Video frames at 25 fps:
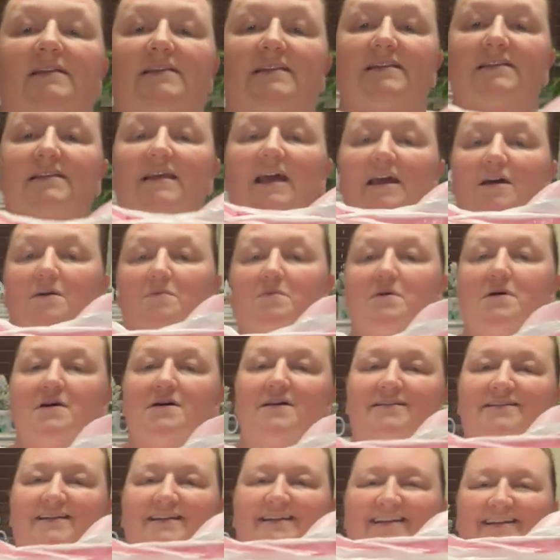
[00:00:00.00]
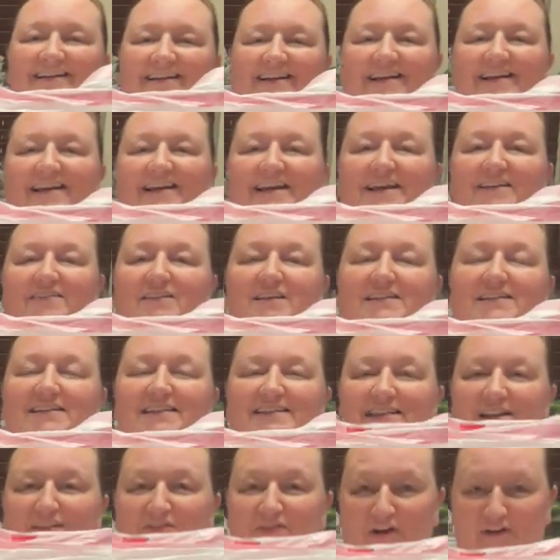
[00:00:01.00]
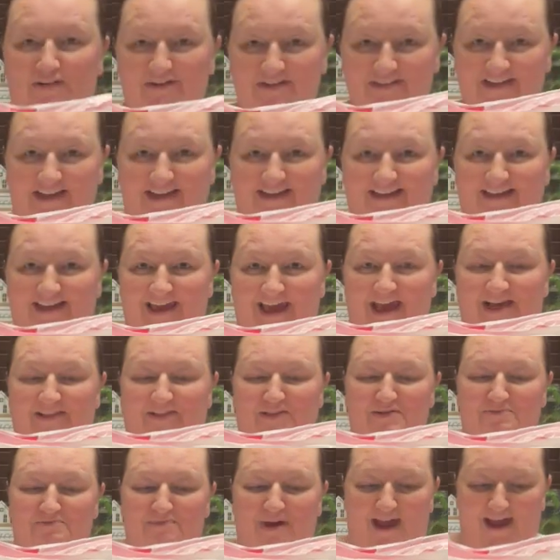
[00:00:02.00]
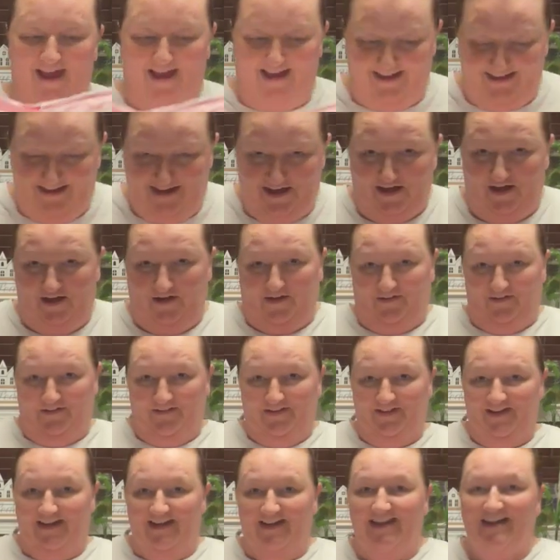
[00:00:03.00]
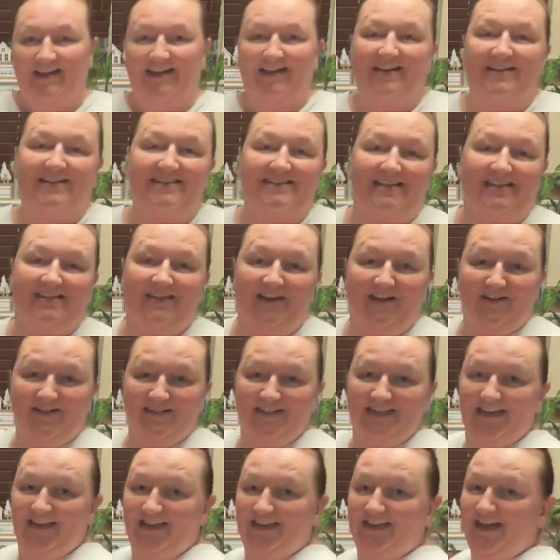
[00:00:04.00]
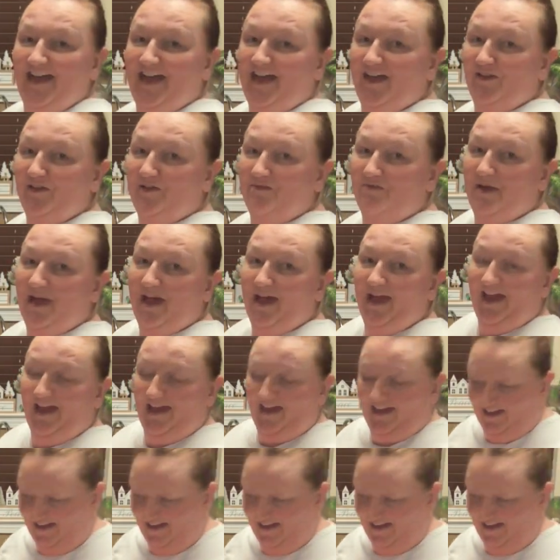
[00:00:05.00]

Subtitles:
is a 13-gallon bag. It's a 13-gallon bag.